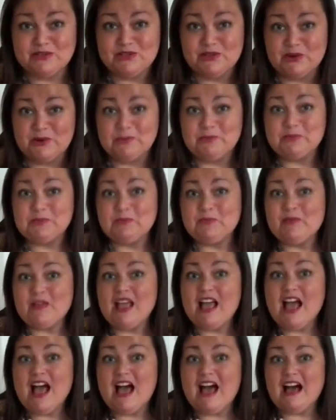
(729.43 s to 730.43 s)
So
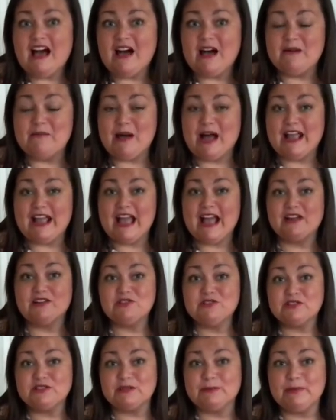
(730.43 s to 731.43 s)
um, I
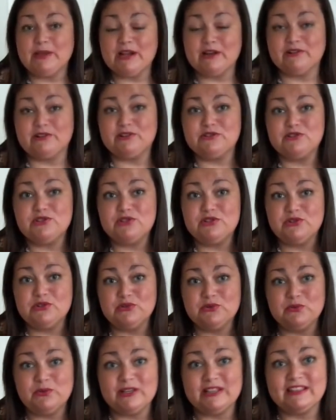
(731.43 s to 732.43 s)
actually paired it
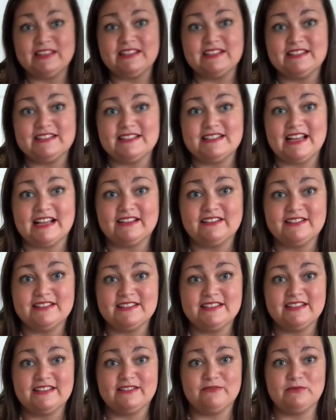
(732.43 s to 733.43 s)
too with this necklace
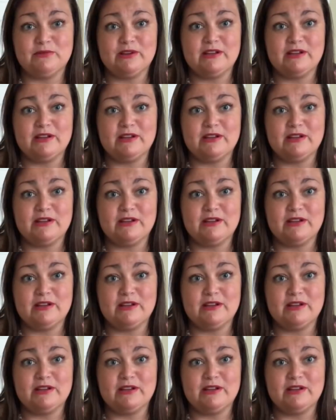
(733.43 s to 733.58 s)
that